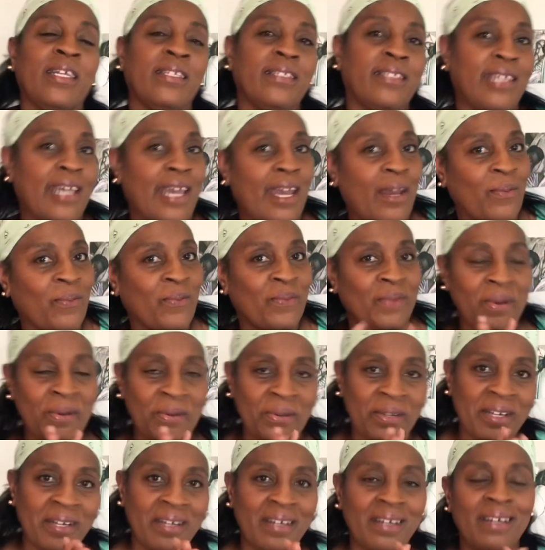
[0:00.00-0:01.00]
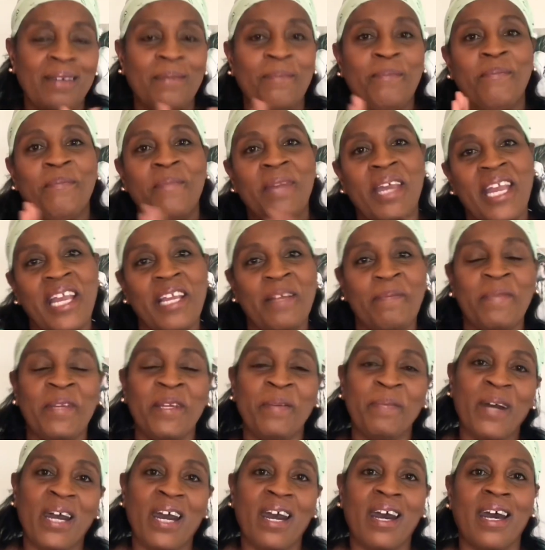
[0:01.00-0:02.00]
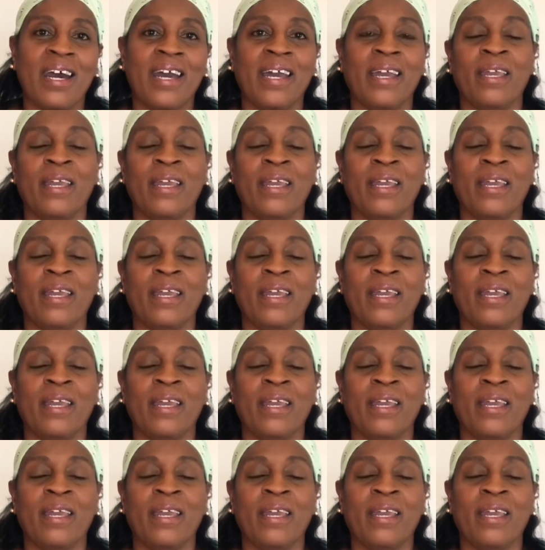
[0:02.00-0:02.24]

Dat Rona made me buy.